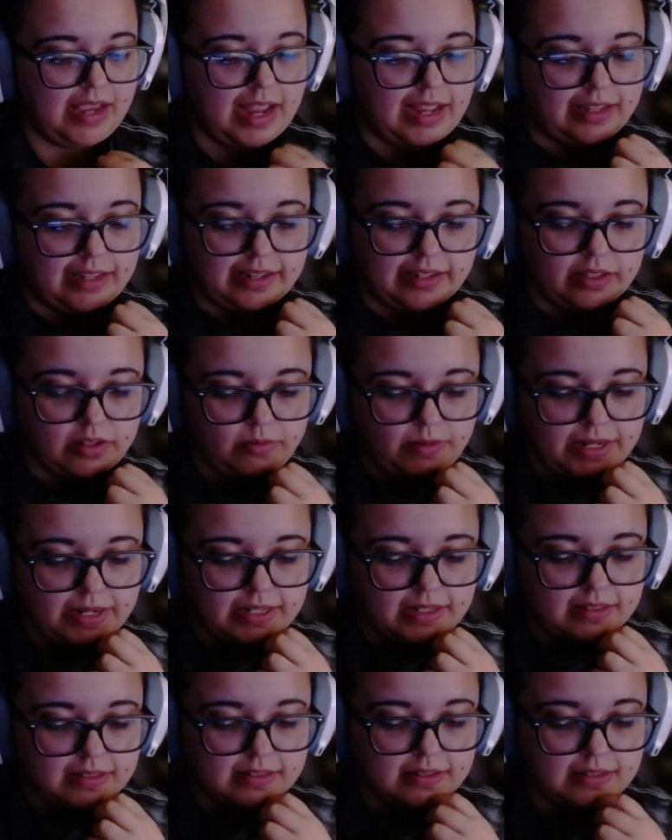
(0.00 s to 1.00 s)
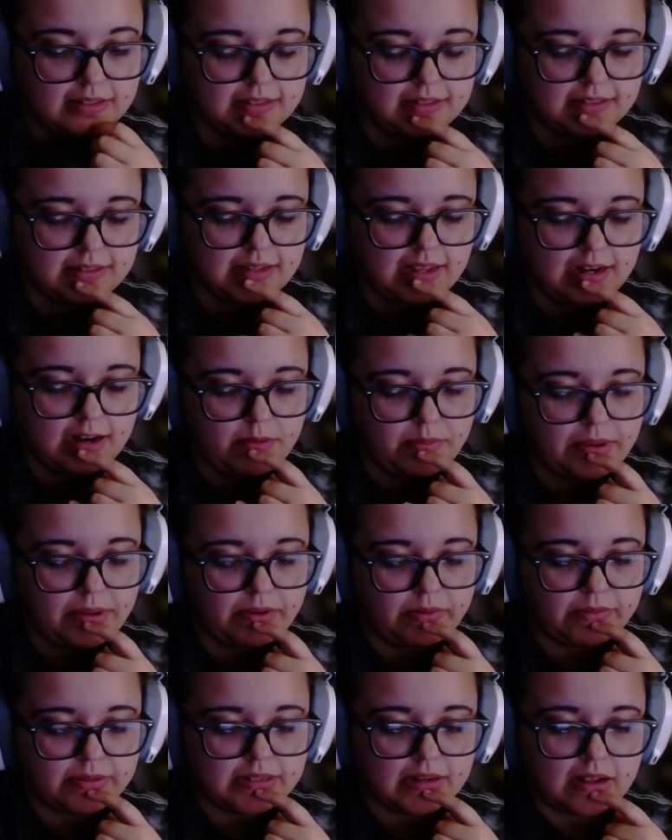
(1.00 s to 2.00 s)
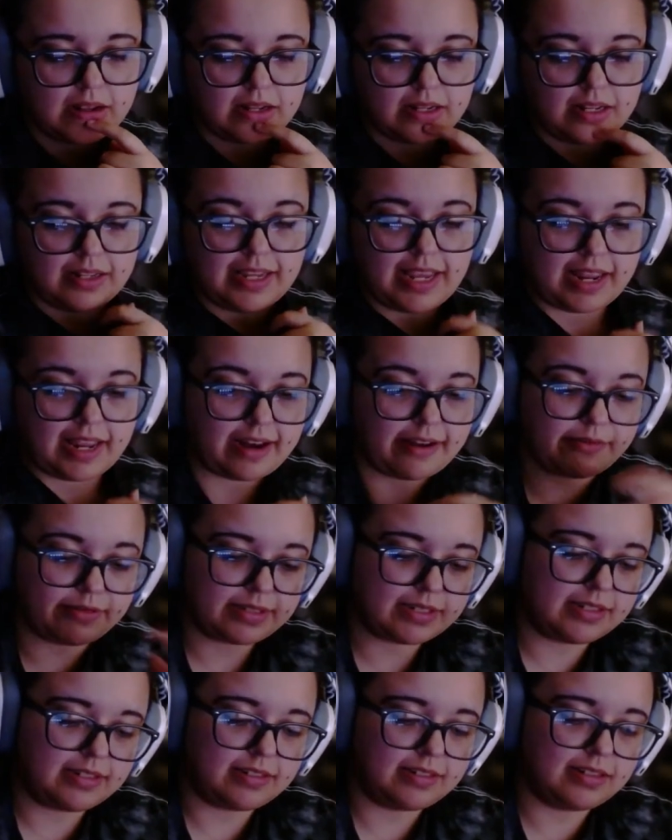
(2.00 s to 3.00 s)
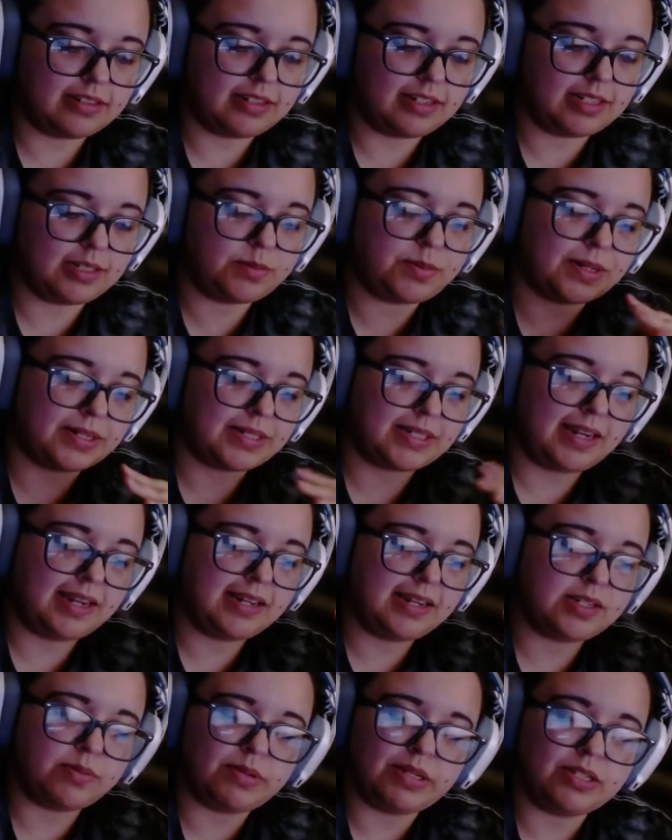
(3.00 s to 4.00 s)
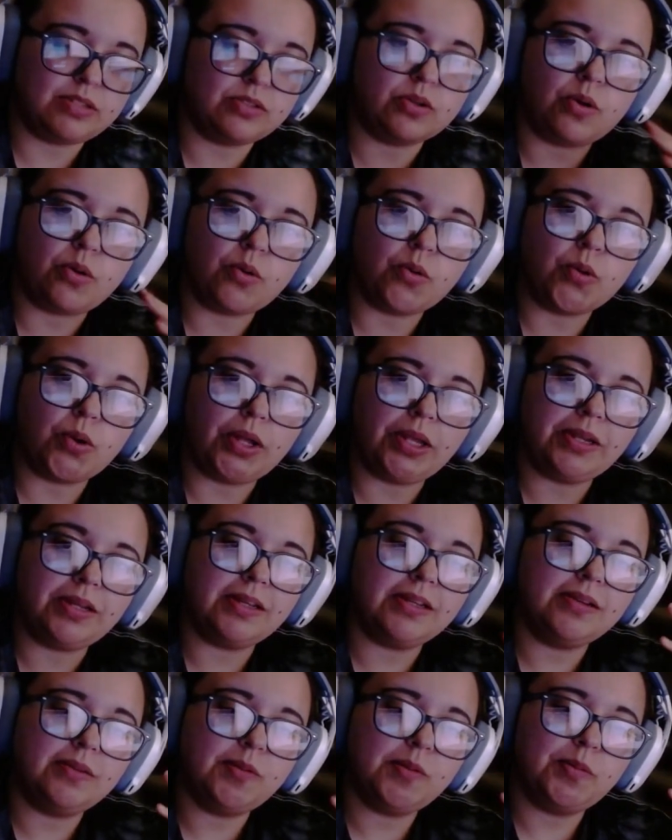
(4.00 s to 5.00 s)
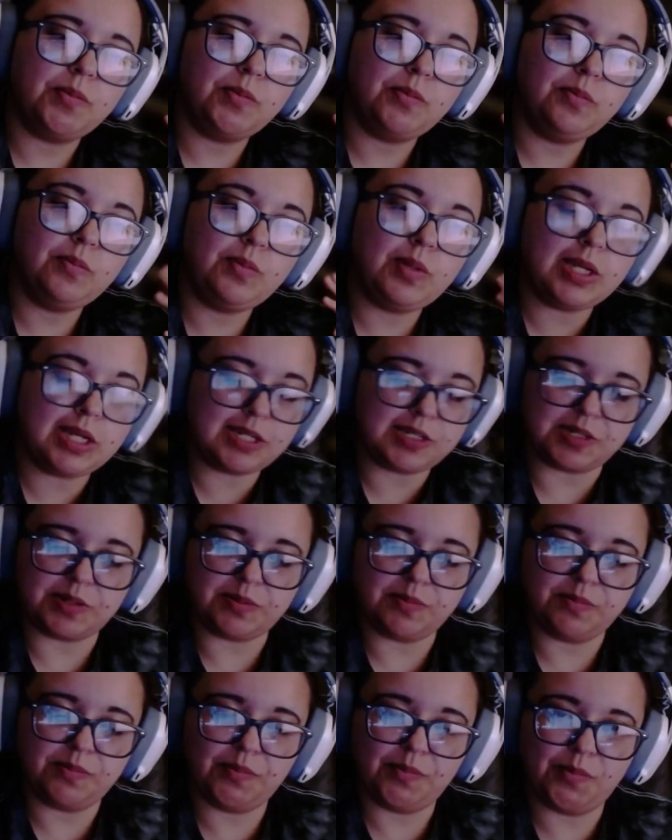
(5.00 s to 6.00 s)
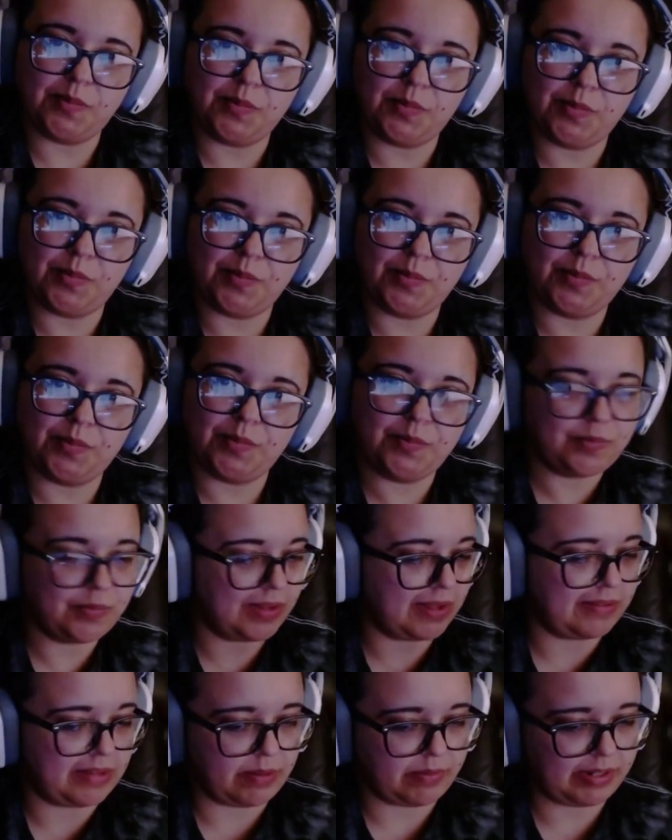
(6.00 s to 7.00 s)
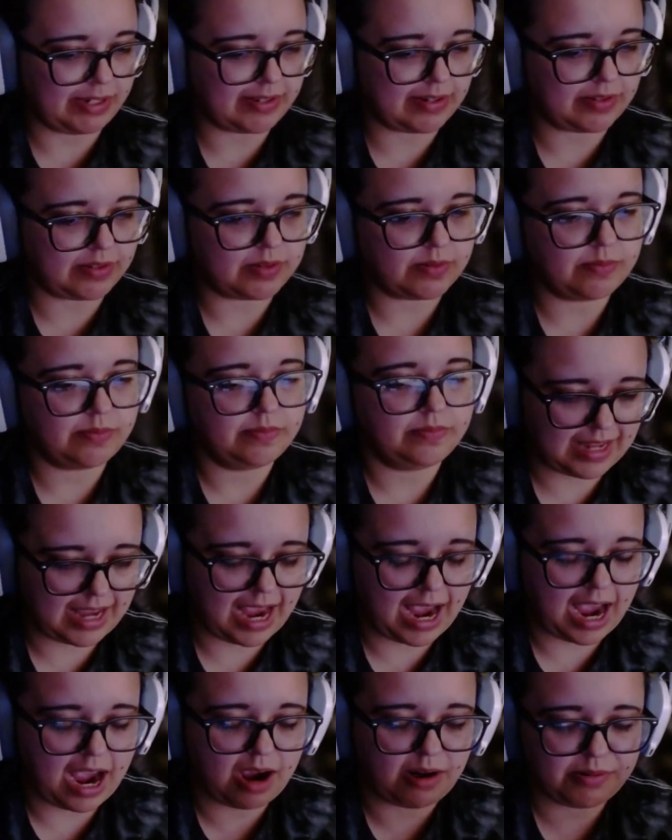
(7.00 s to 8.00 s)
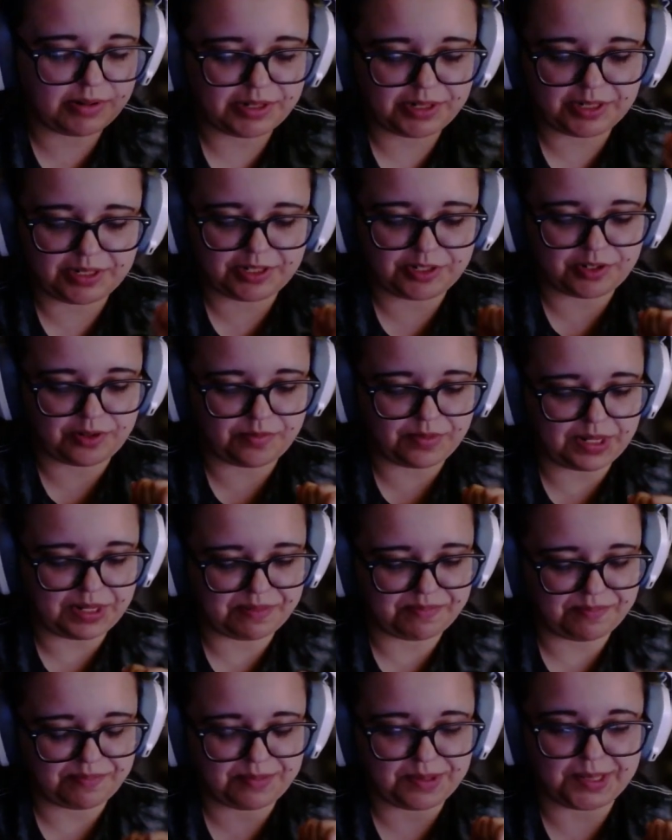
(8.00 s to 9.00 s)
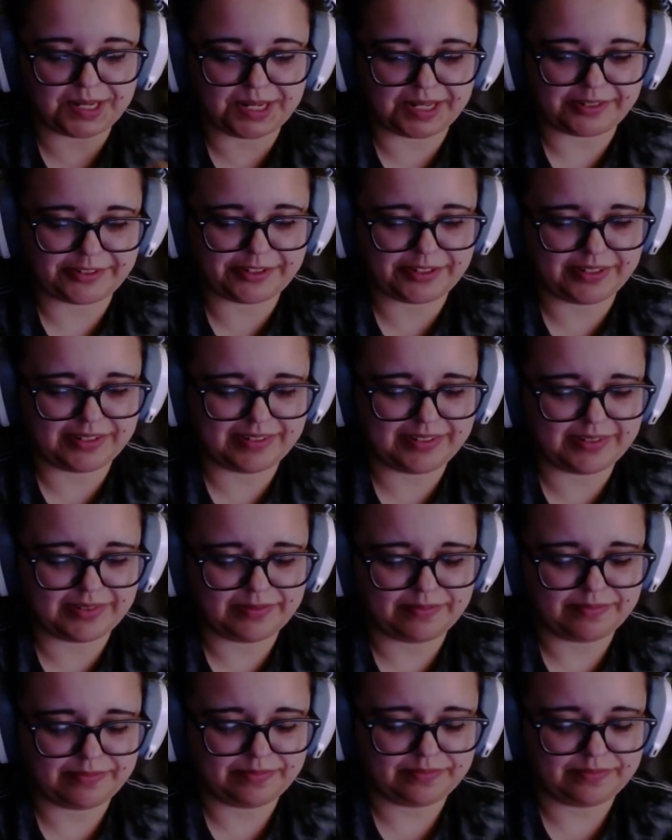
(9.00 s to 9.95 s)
I like the way this is set up. I wasn't expecting it to be so easy. If that makes sense. How are you going to show me predictions